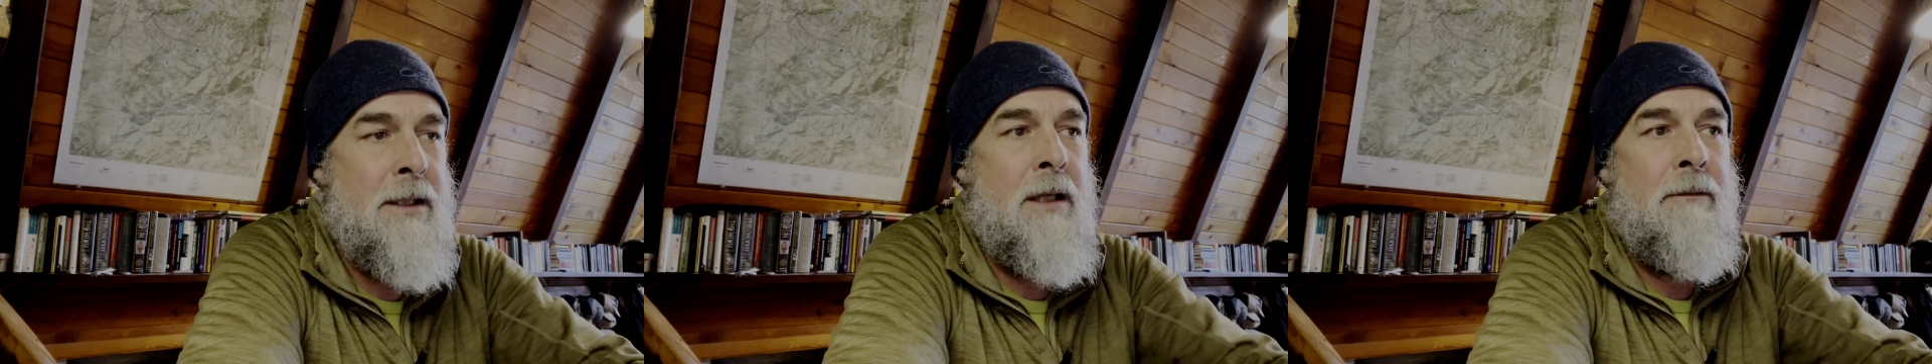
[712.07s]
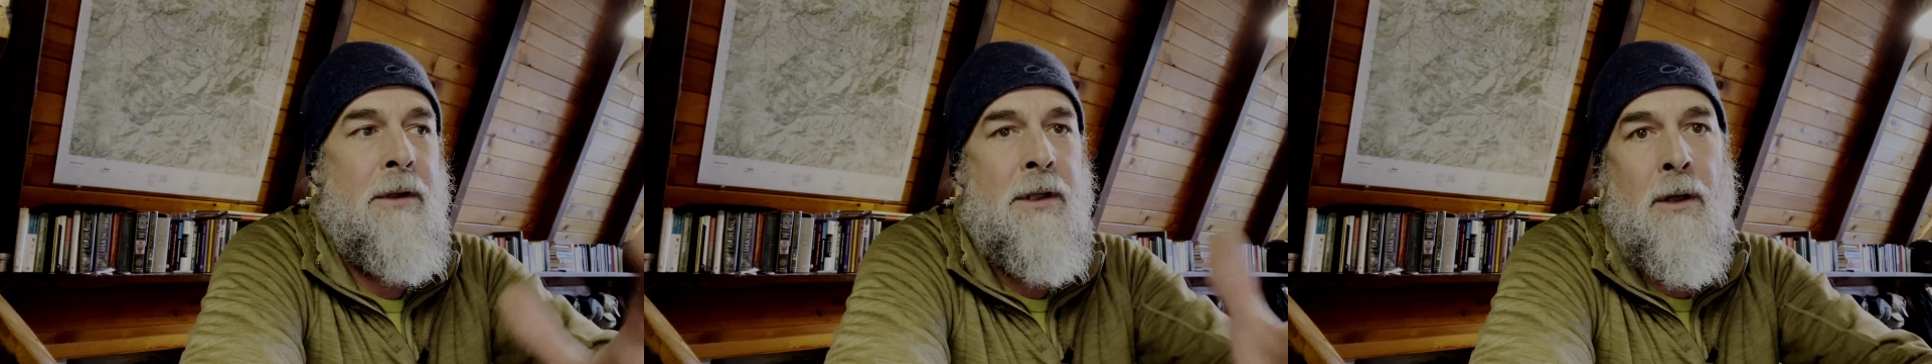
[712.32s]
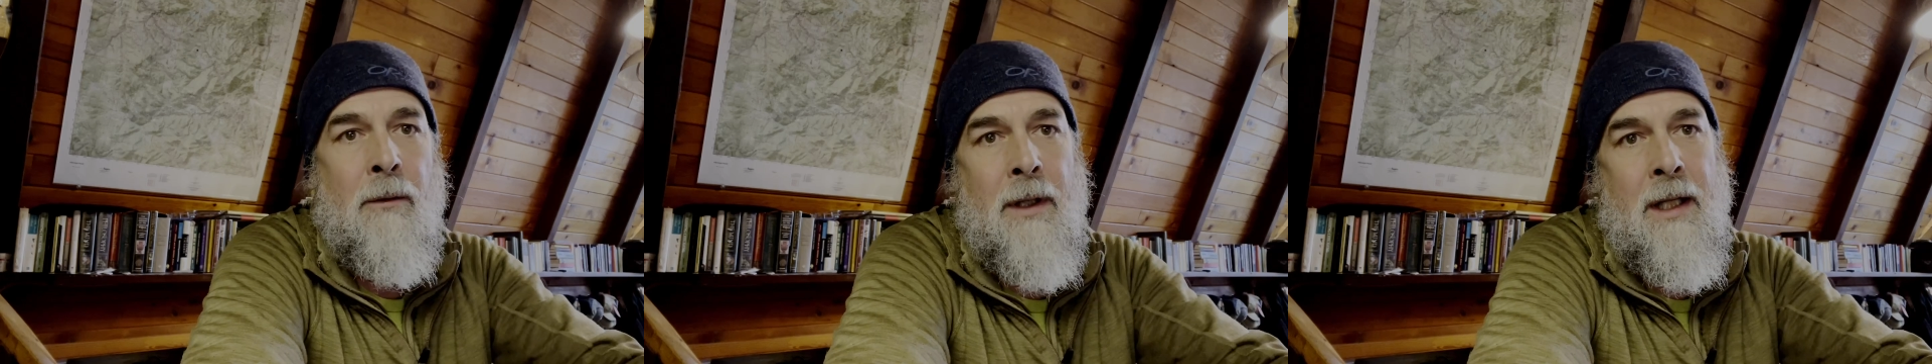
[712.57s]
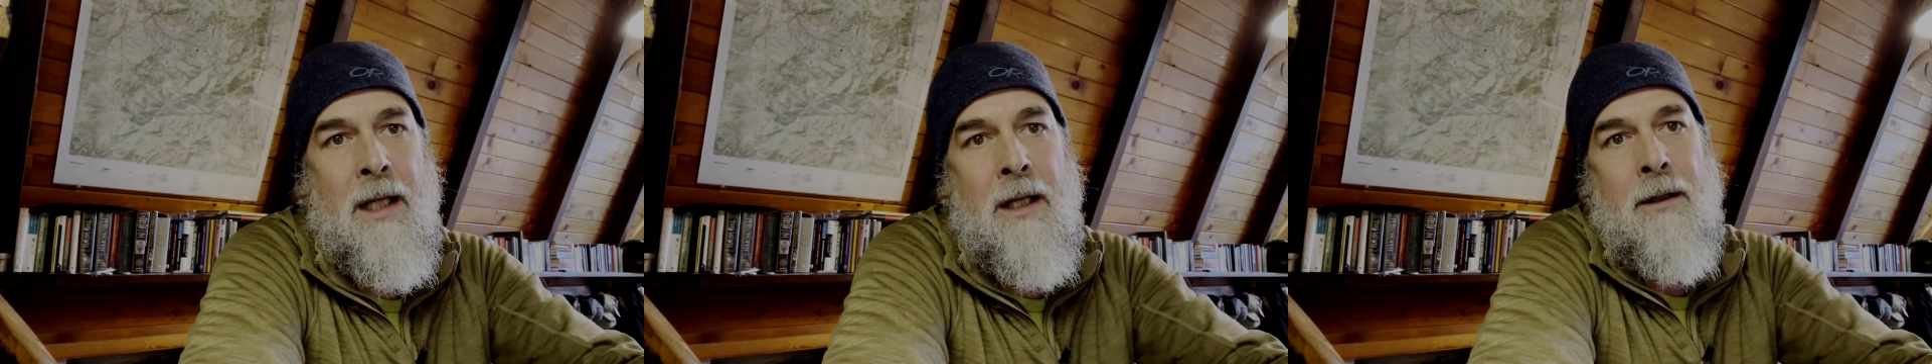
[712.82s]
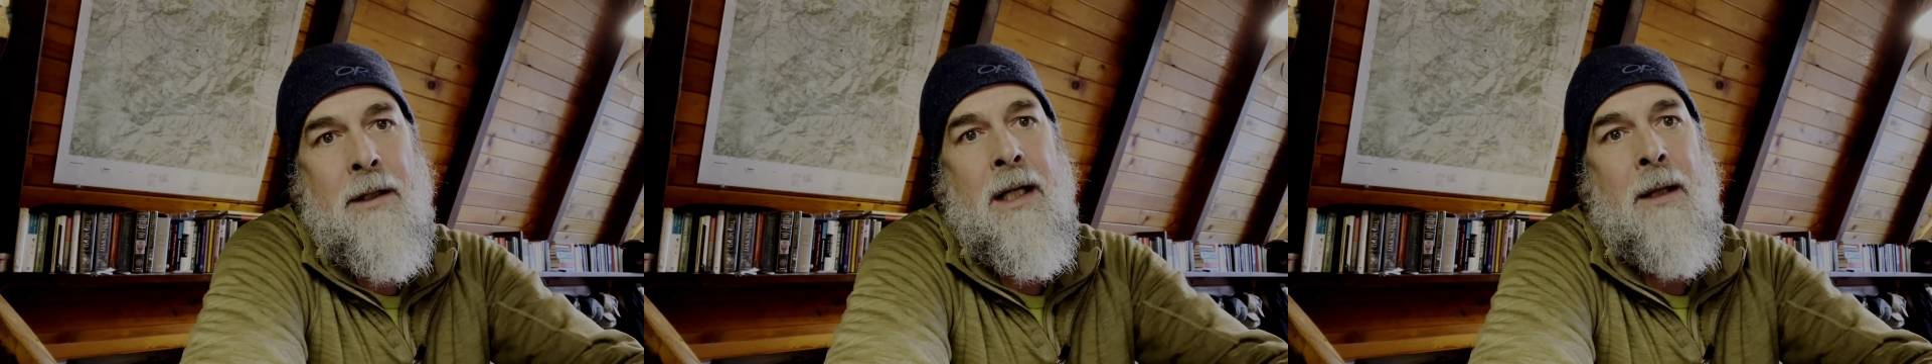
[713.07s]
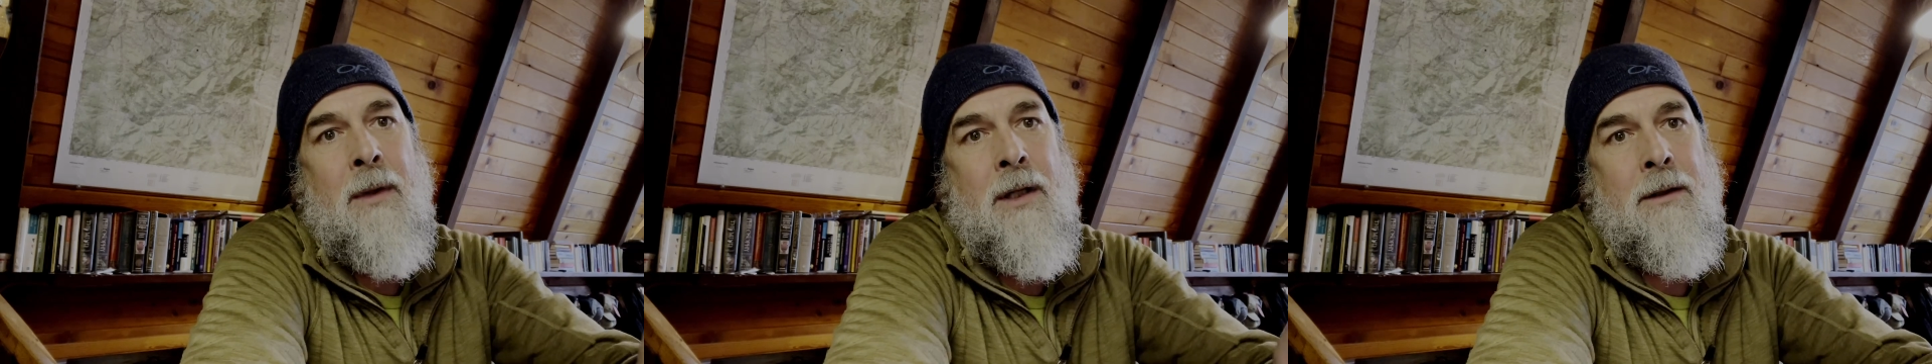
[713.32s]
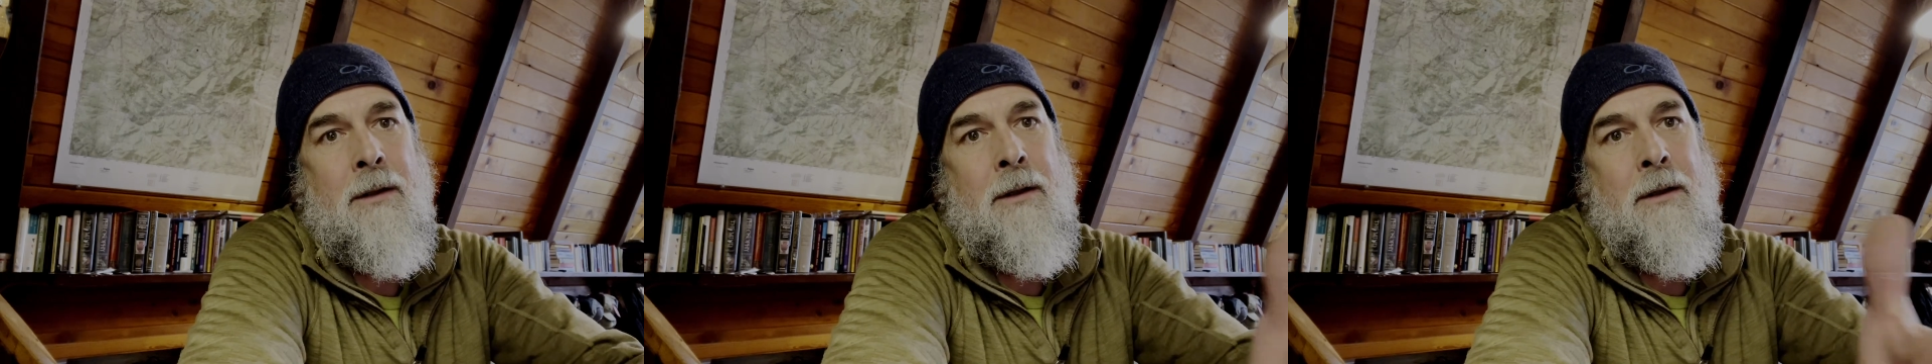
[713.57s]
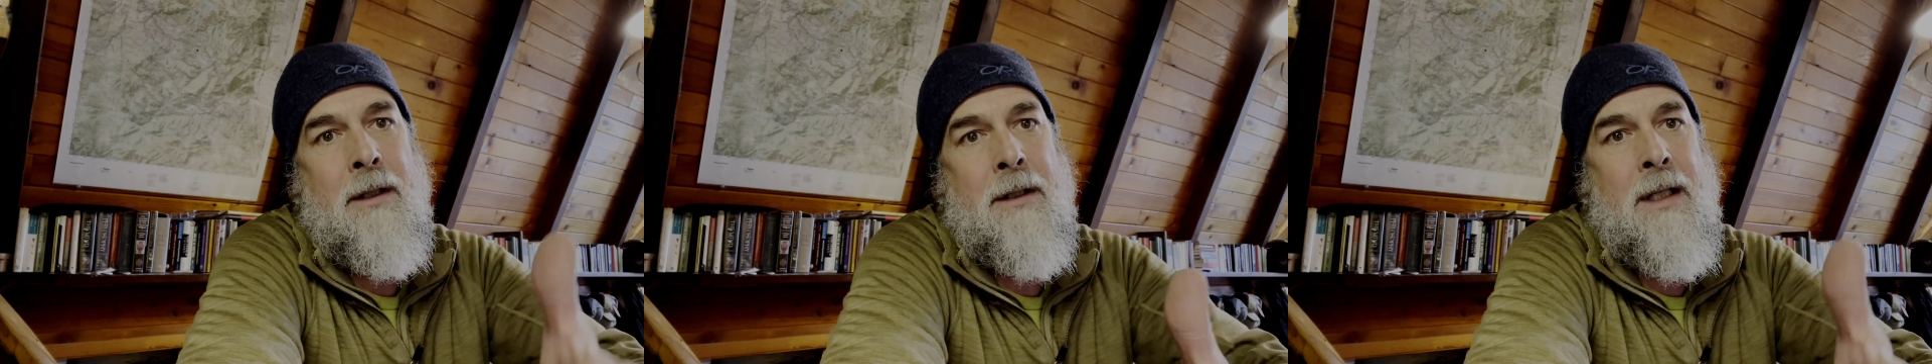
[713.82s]
And if you don't want a header, you got to make sure your
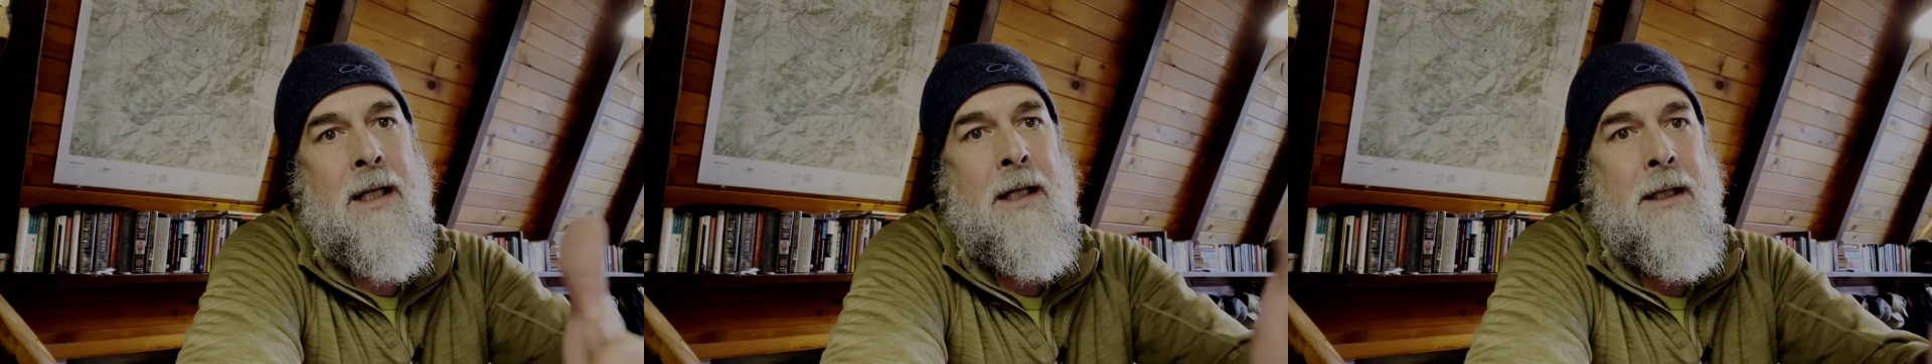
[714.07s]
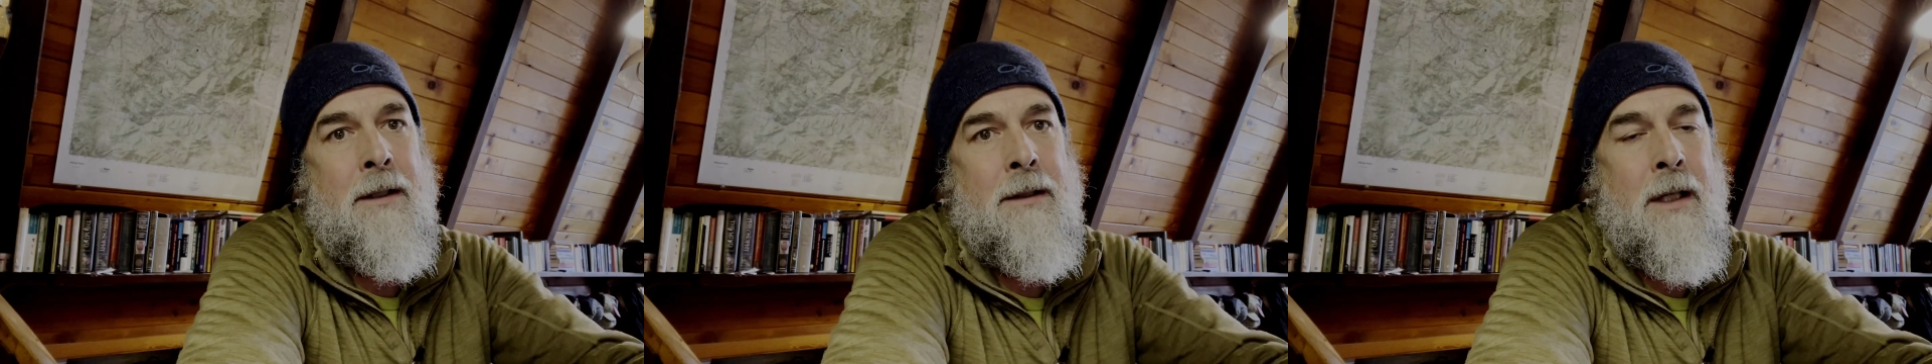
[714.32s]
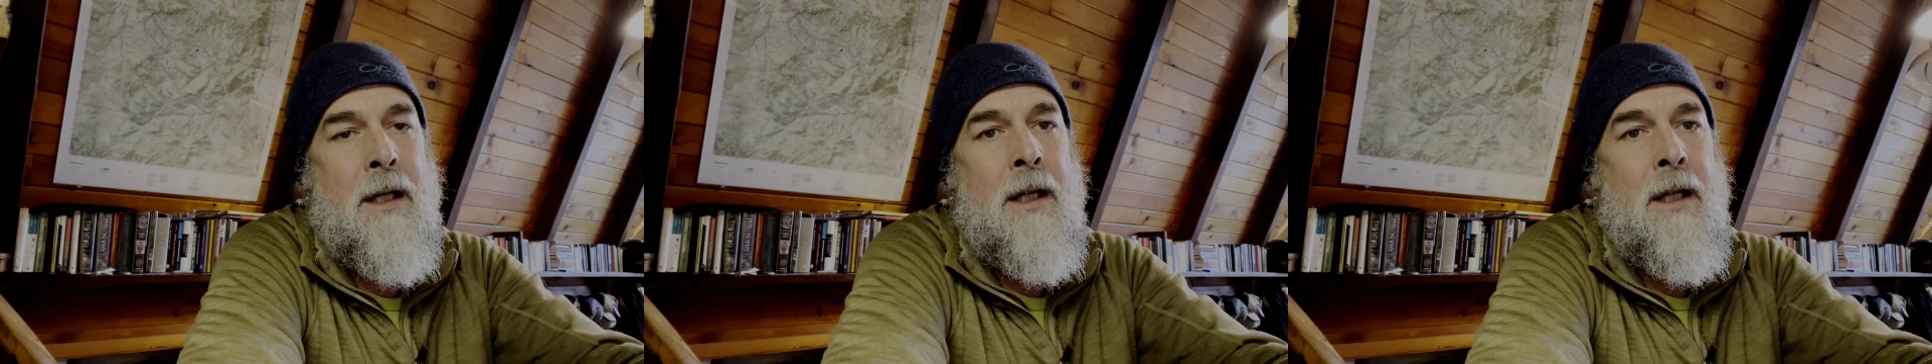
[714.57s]
design is